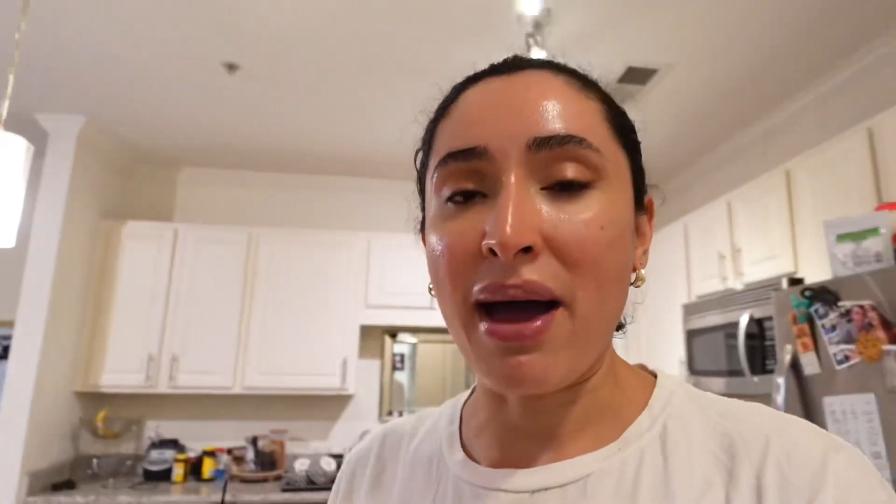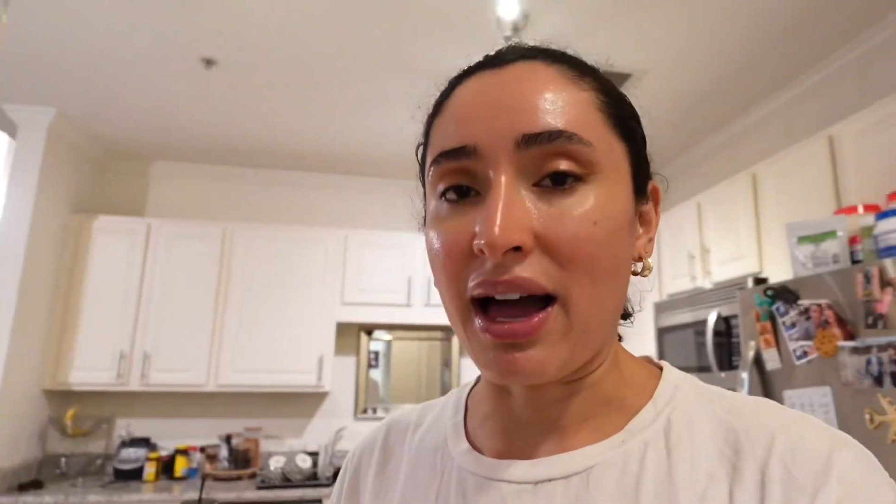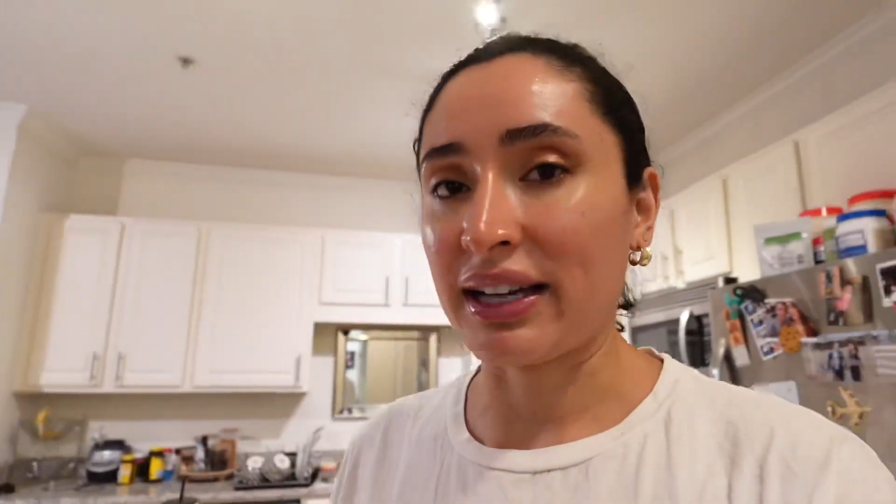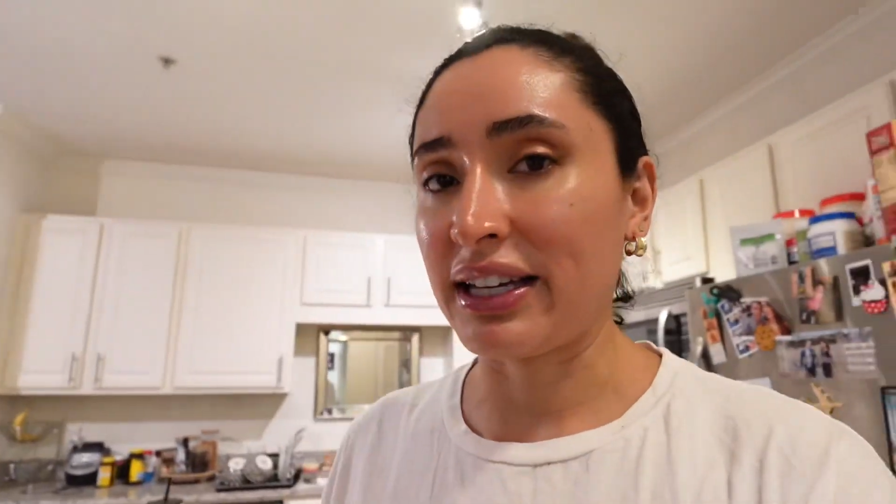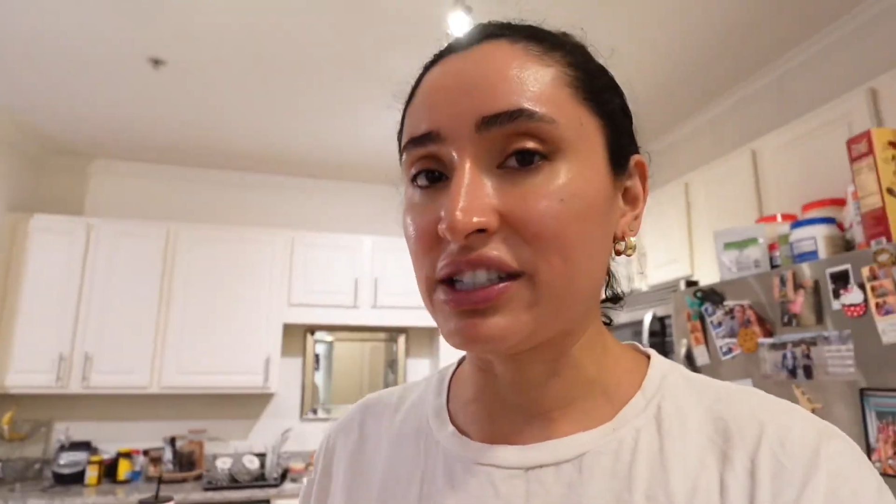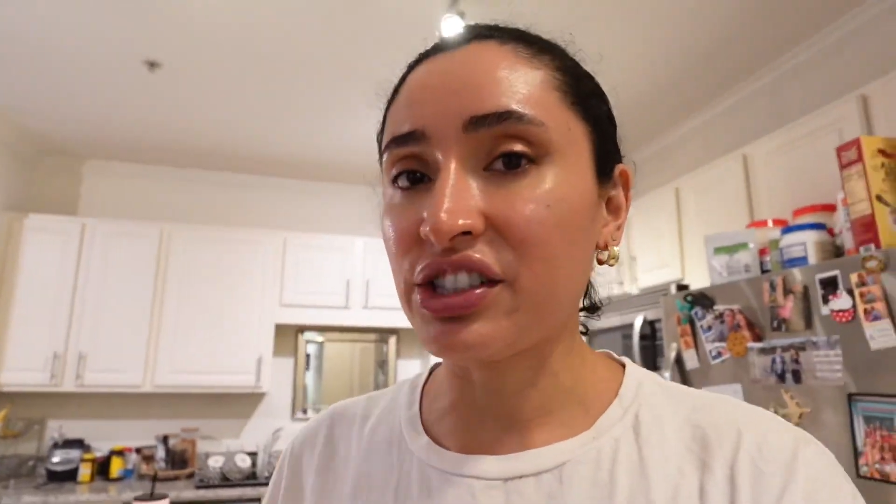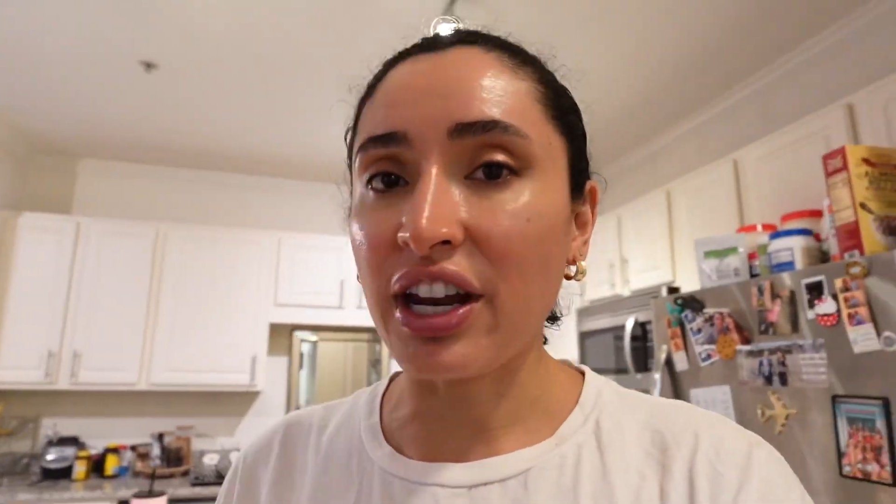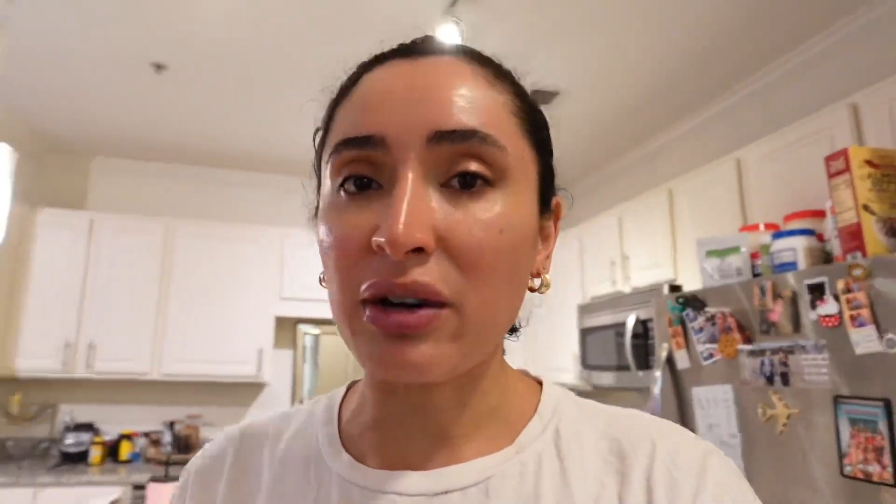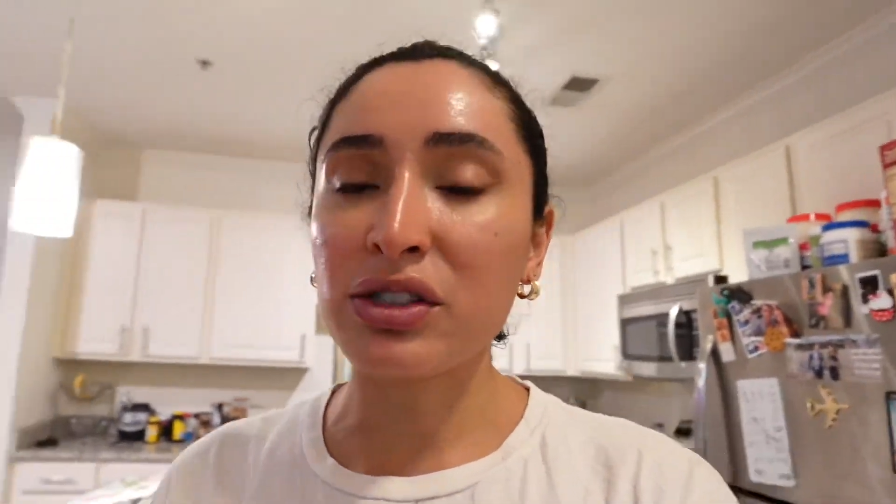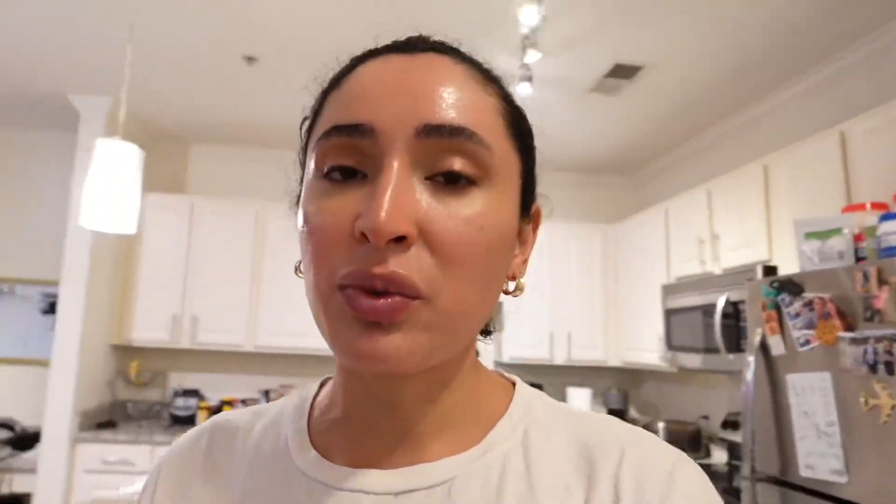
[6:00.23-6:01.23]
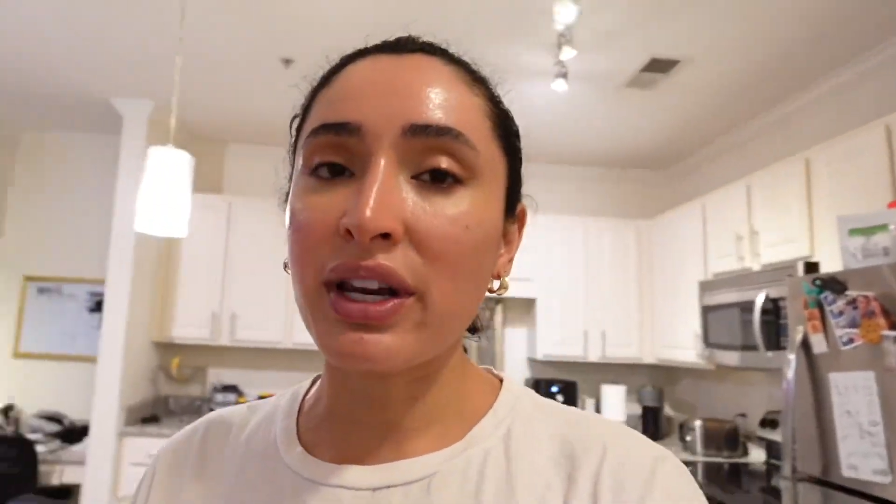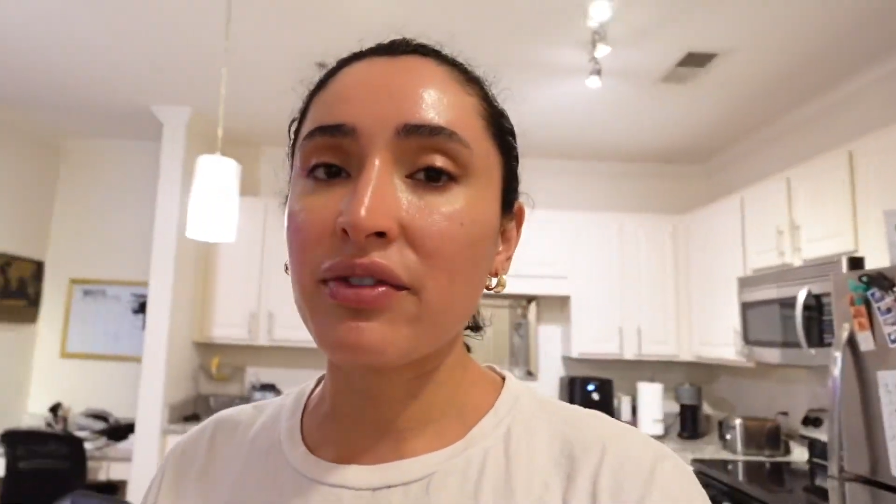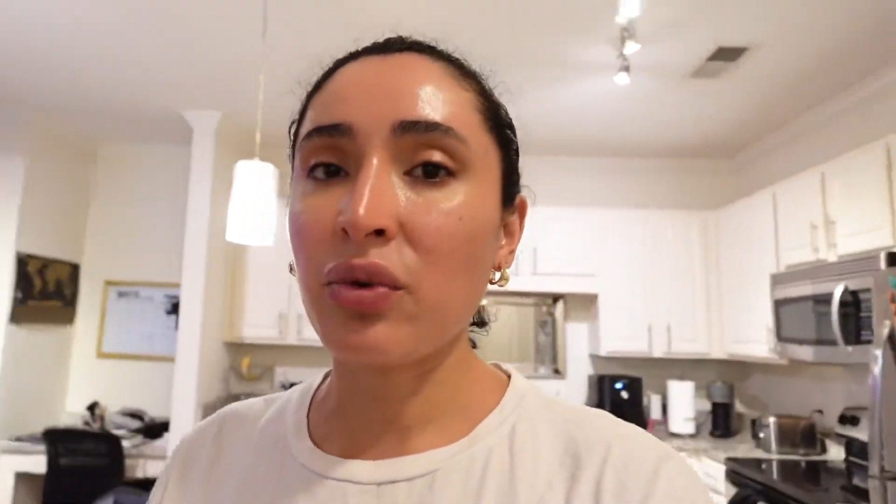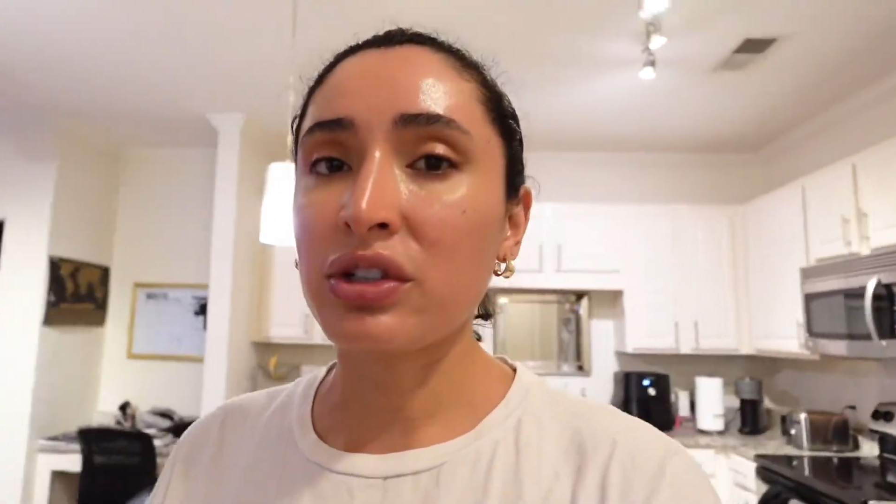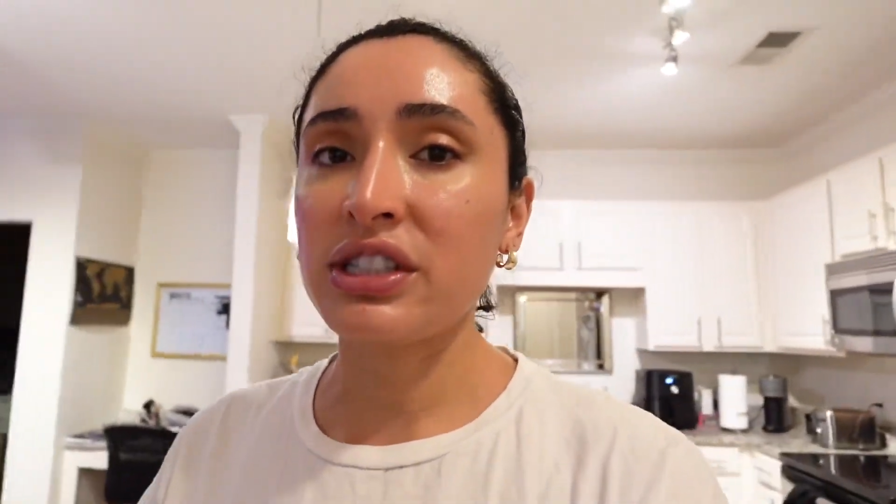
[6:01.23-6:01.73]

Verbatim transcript: package that I was waiting for